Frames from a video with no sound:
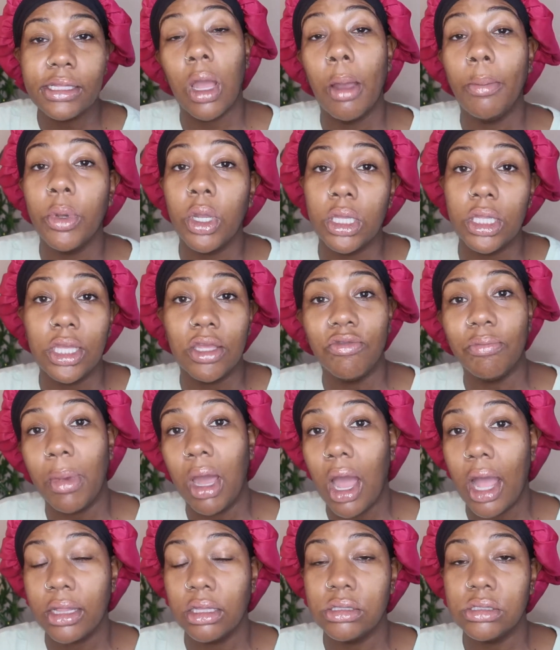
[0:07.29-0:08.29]
I'm gonna give
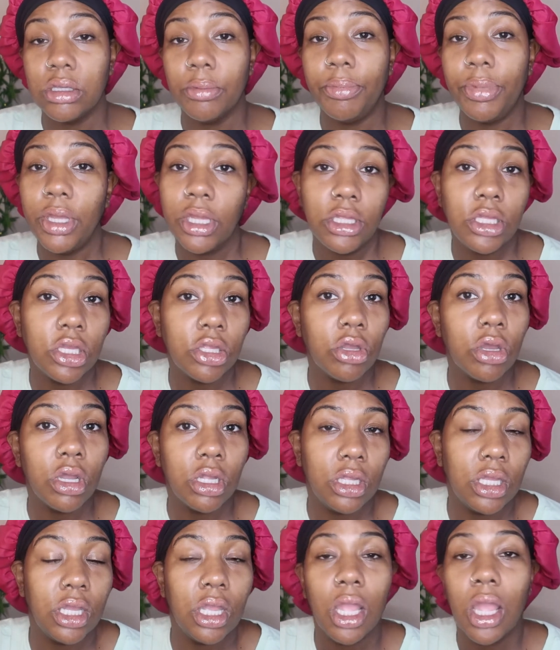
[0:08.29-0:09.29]
my honest opinion
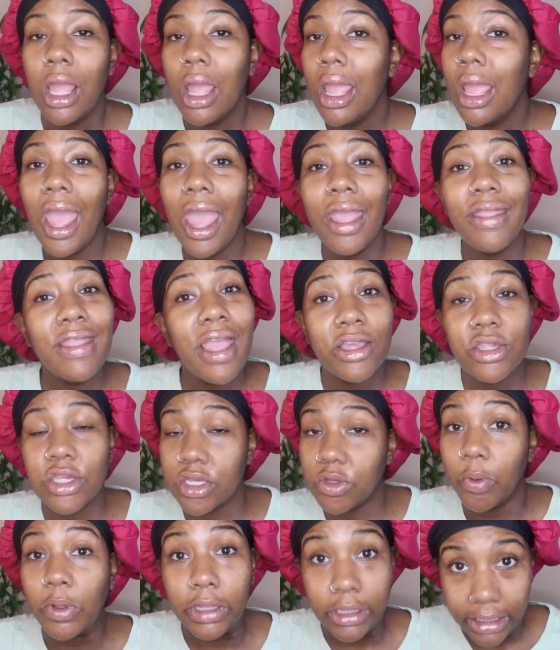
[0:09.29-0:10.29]
on it, and that's
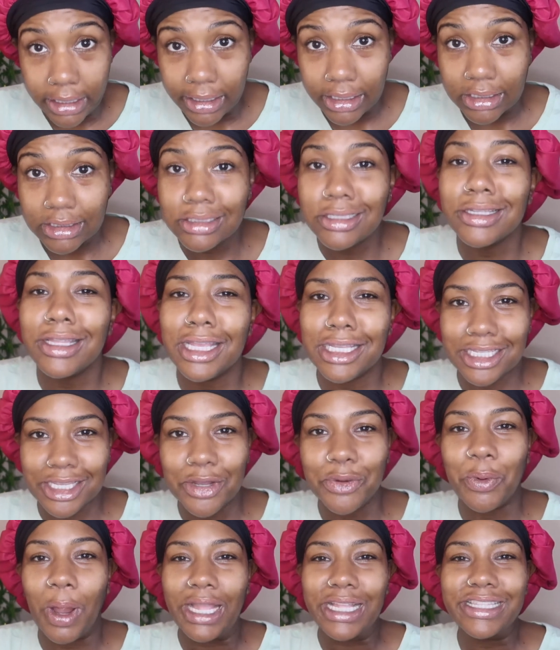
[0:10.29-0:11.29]
just what it is. Let's
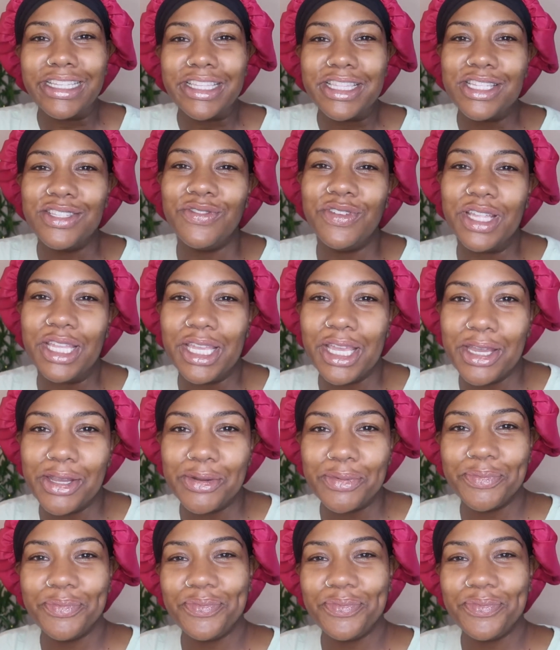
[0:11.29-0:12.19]
get right into this video.